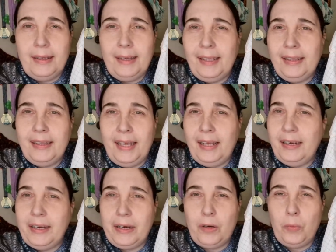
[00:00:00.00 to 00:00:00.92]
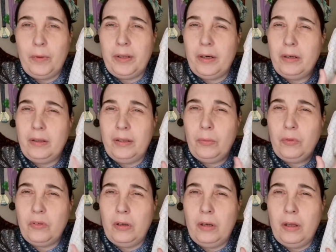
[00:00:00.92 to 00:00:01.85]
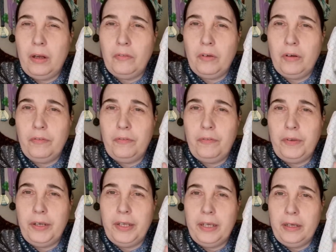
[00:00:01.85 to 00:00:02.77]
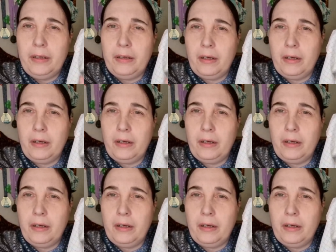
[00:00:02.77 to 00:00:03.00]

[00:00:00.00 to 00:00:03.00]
In the end here where there, there was a lot of confetti